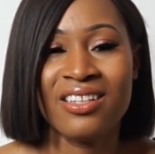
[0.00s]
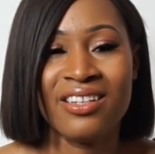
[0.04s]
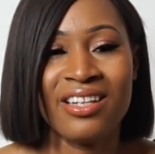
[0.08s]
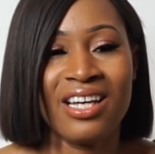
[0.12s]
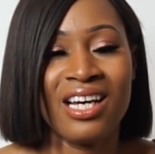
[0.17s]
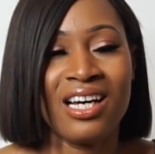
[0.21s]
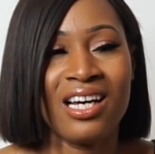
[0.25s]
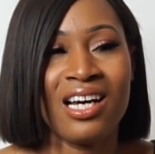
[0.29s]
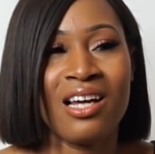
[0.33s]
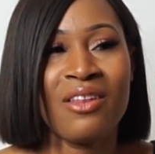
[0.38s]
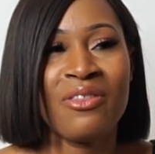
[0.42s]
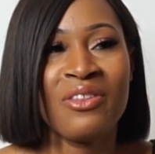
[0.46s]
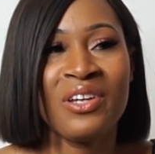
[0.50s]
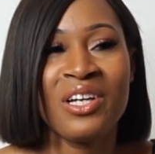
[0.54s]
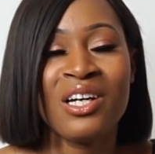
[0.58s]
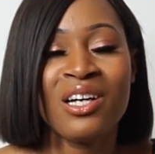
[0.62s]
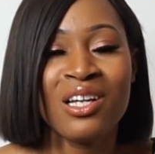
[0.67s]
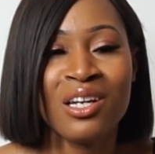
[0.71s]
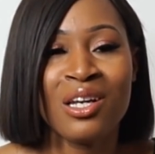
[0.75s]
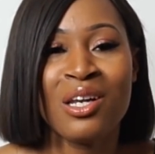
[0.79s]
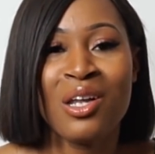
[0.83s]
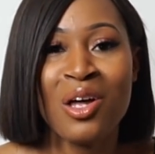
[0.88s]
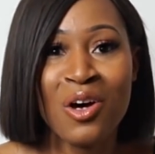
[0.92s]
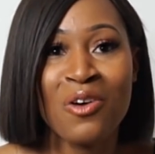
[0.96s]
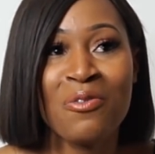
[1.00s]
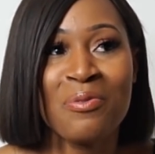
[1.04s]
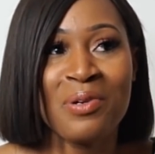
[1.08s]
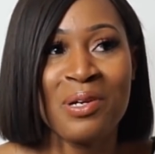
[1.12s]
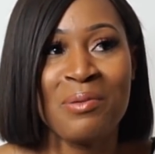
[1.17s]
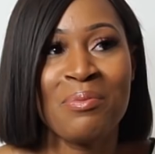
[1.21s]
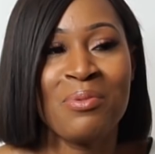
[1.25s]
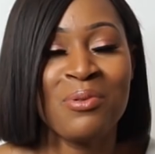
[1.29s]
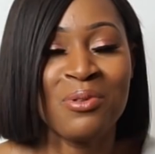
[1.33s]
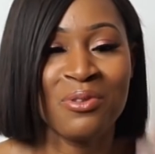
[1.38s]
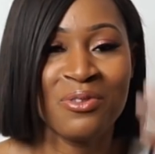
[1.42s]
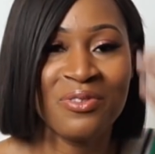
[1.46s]
Like, I think a lot of
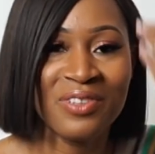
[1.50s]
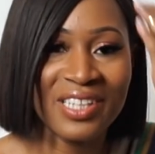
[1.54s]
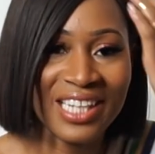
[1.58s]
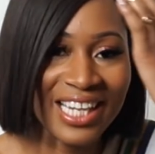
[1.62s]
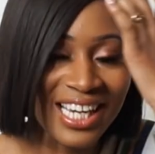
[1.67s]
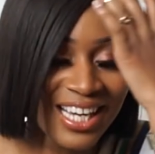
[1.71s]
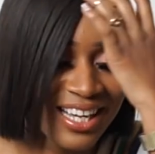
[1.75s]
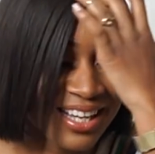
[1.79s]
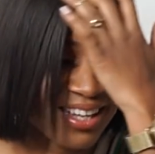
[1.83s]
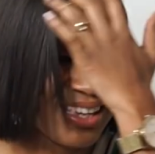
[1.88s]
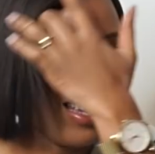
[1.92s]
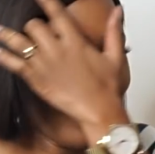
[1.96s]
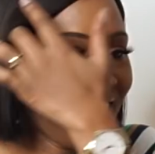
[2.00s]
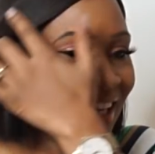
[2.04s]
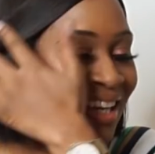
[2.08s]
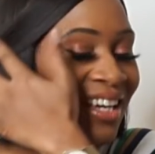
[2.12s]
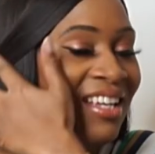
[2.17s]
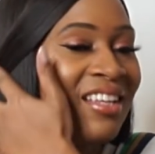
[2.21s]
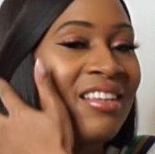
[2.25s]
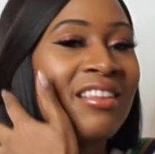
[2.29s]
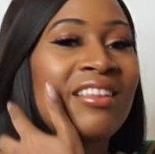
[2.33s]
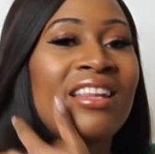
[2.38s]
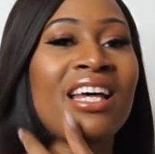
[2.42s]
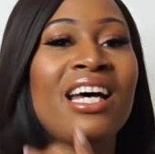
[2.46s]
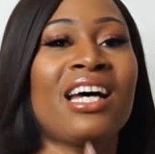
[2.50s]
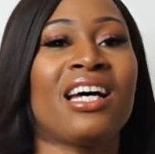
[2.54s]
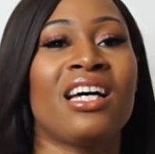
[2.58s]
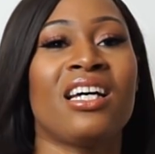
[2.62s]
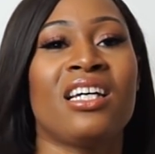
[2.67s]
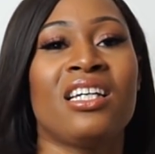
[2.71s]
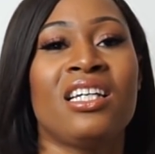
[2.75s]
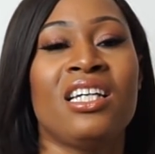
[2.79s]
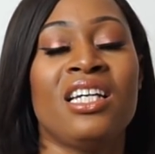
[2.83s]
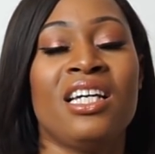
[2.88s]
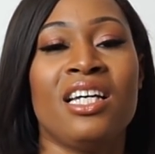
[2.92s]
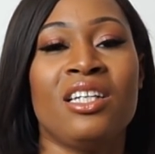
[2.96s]
people forget
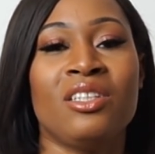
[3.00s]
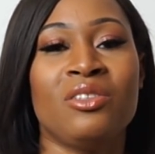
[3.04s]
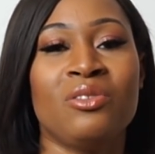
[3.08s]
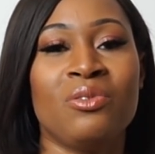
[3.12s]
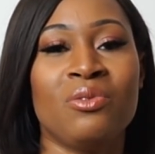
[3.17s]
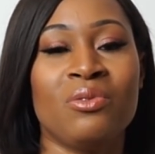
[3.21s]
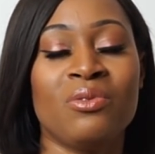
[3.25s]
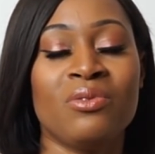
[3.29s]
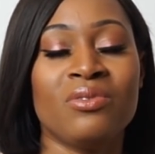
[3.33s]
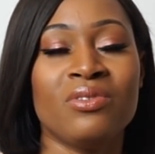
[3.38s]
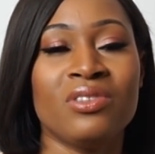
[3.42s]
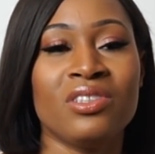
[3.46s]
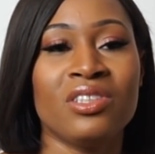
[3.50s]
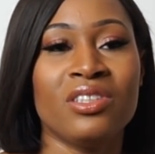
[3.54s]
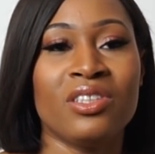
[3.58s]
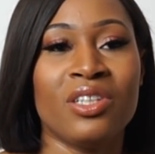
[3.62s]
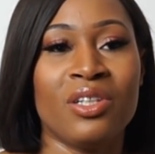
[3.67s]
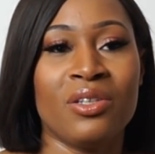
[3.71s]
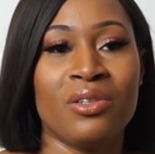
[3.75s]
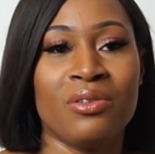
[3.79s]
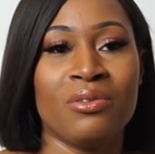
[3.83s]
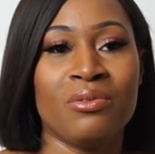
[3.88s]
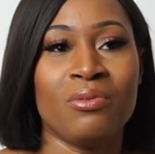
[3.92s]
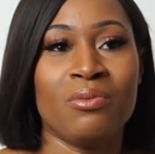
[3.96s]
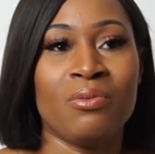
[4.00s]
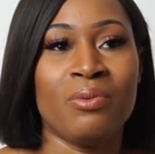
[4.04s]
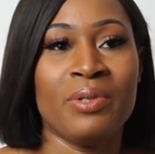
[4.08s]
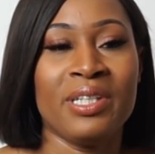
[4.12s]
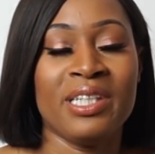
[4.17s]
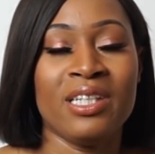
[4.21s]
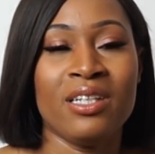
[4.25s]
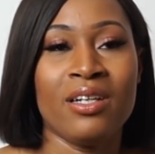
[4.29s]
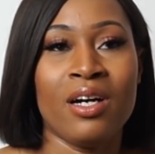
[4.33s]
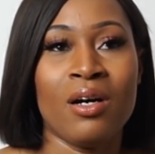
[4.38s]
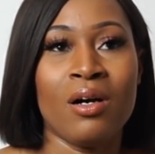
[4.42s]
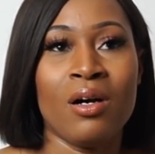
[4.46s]
that, you know,
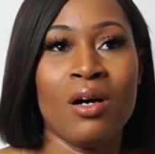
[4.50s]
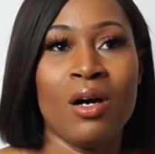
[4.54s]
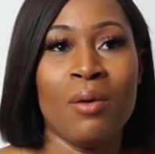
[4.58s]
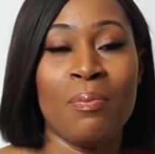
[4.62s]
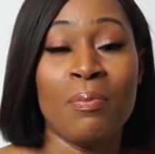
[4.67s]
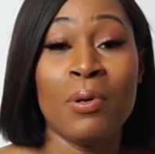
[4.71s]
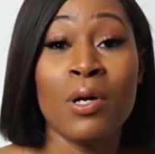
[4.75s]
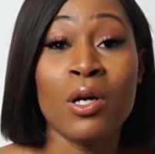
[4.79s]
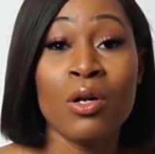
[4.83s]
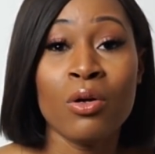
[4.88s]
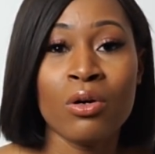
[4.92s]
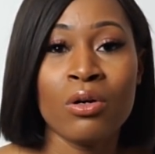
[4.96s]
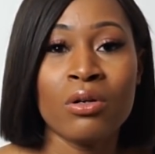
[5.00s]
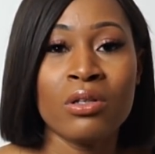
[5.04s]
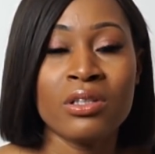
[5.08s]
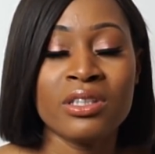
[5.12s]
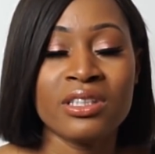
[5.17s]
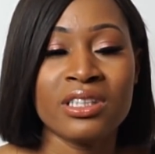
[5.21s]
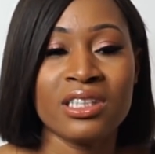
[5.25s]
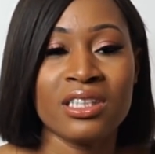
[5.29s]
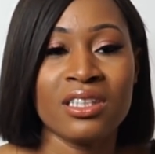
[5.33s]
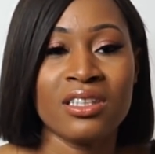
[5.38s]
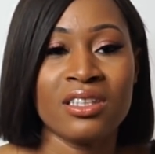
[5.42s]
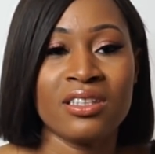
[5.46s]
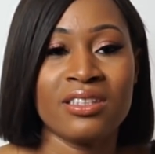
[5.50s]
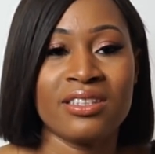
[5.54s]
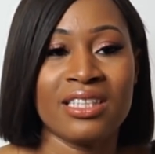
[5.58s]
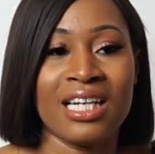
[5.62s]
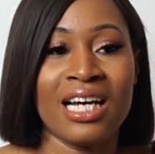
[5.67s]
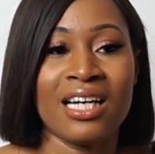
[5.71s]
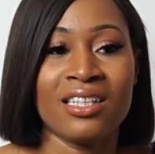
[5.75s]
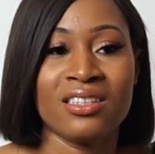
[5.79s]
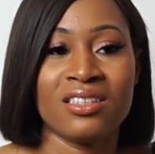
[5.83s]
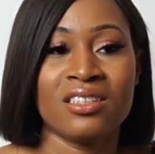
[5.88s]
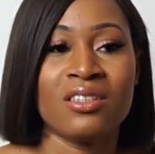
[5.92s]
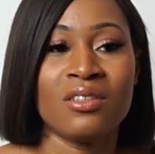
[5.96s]
we applaud
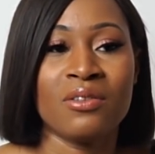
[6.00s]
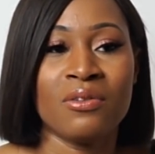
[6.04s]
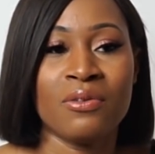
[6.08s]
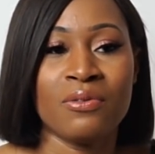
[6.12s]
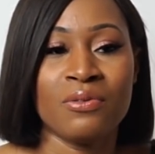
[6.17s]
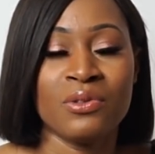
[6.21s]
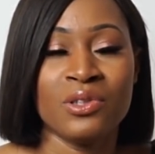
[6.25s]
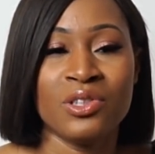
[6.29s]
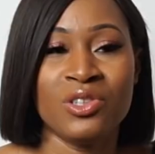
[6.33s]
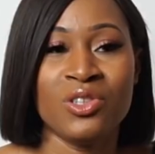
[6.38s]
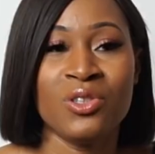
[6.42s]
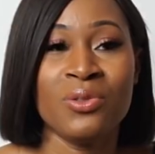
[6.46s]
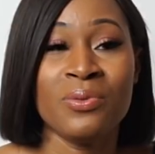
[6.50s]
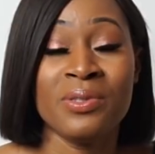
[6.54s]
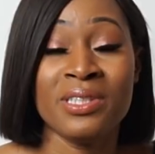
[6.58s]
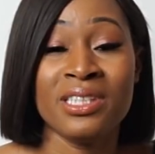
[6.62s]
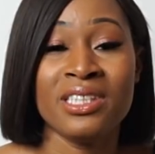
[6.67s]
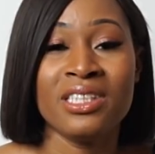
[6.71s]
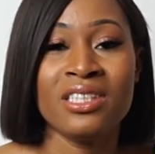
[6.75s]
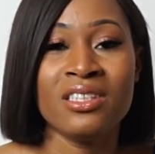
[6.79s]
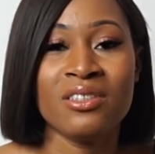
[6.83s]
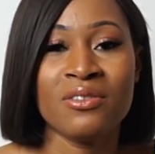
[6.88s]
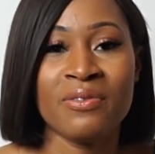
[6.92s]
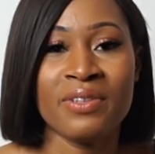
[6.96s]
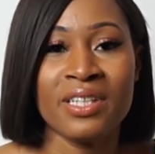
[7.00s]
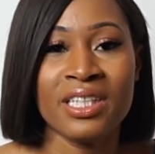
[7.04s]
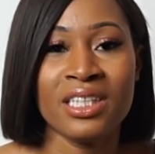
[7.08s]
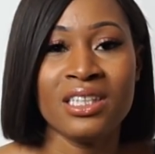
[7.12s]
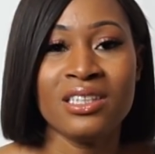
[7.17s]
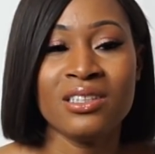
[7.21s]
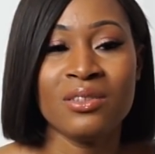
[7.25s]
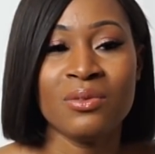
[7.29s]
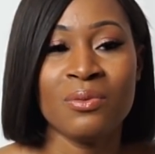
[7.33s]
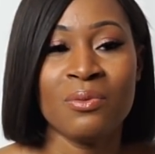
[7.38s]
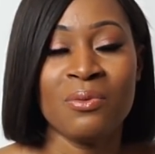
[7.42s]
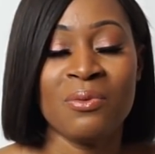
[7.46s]
dads for doing these
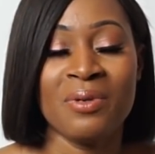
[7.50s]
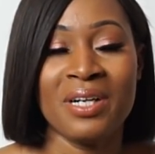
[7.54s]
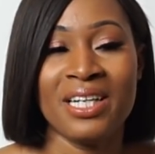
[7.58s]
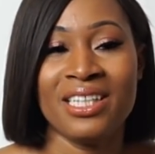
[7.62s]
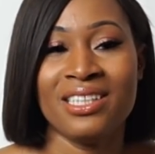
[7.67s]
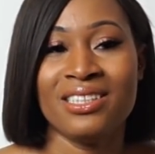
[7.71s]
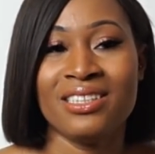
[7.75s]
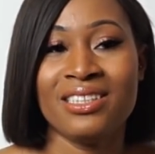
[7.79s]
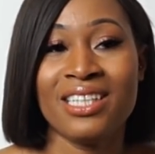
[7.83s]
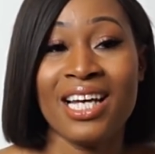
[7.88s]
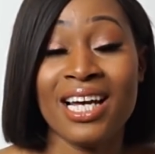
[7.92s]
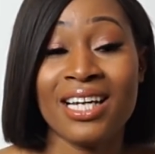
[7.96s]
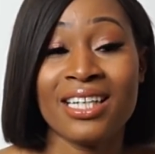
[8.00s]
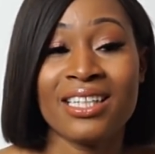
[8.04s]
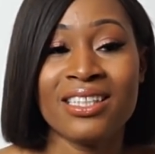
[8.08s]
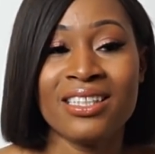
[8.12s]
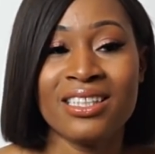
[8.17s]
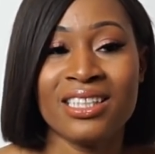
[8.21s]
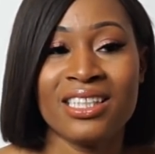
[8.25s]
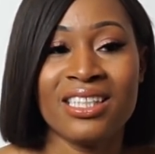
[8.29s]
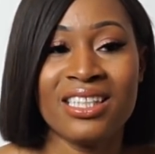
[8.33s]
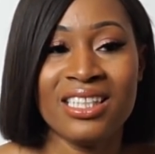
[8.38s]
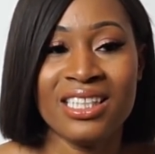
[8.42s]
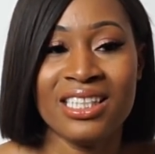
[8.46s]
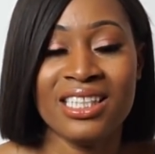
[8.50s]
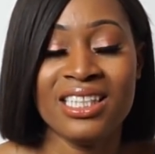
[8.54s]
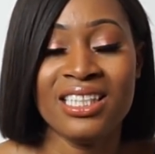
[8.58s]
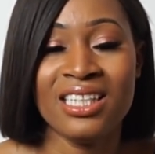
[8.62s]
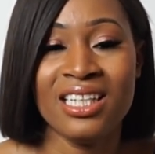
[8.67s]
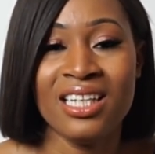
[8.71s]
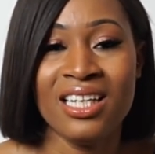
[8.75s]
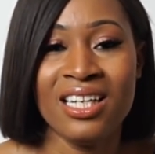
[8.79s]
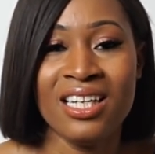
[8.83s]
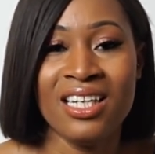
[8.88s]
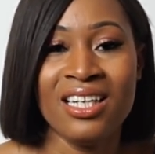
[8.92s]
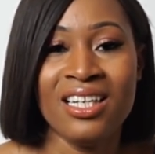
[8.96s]
things when
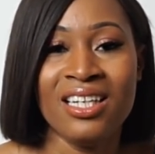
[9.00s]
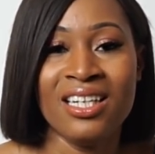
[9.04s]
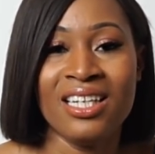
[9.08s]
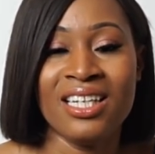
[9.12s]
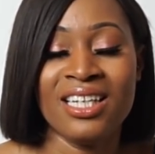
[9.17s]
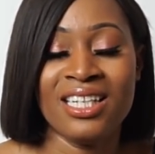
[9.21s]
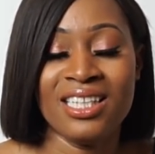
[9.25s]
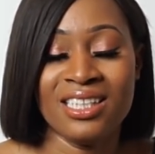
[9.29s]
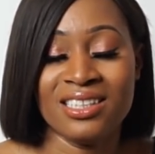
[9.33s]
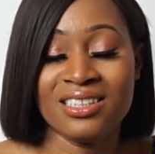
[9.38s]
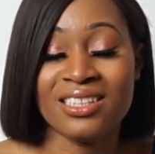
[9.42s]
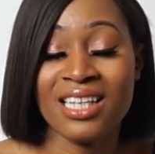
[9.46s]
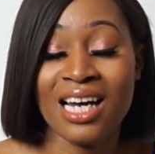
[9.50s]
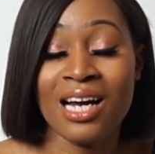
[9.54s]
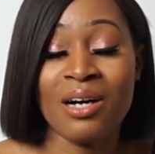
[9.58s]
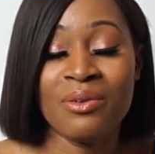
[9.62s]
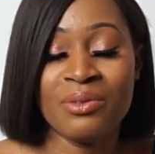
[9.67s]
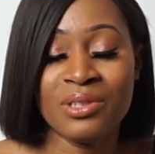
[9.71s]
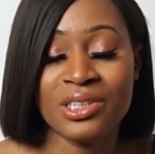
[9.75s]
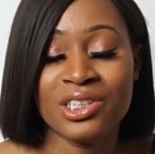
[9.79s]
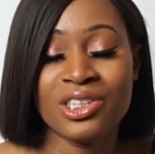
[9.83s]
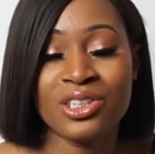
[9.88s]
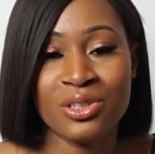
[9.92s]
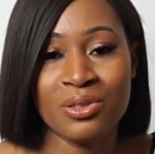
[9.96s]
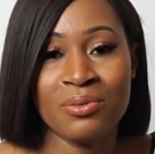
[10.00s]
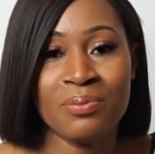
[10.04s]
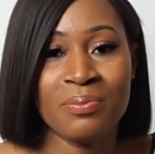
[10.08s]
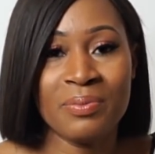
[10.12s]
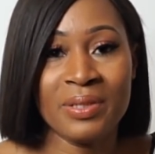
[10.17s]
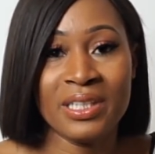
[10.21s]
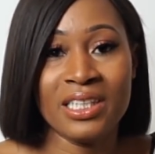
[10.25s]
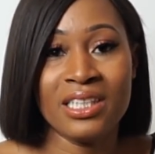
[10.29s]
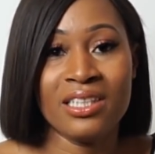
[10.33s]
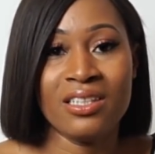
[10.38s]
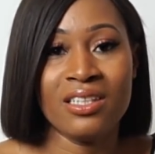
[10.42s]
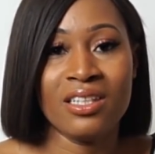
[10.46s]
technically it's how it should
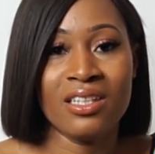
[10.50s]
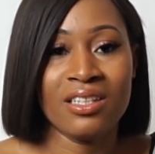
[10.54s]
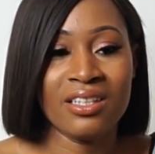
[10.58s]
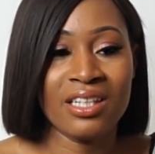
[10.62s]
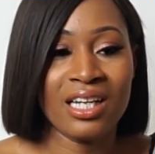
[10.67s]
be.